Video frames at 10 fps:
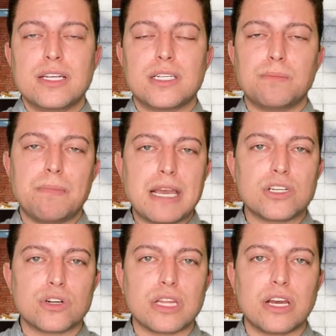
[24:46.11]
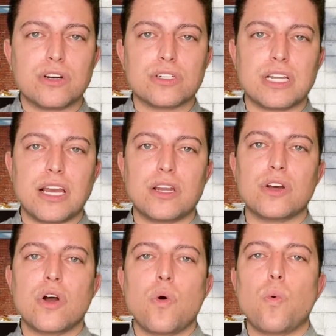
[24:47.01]
to make sure they understand
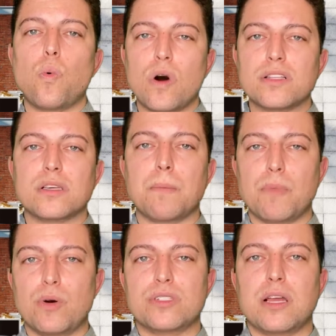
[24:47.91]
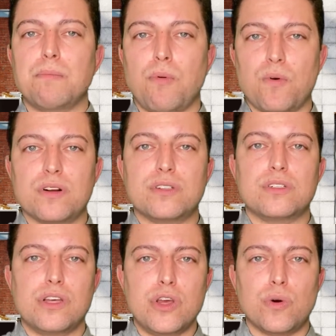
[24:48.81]
what's most important
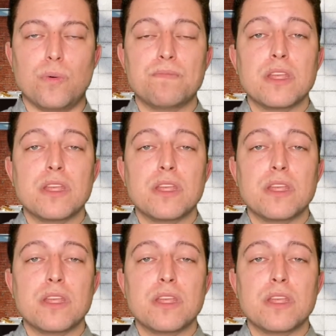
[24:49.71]
to you.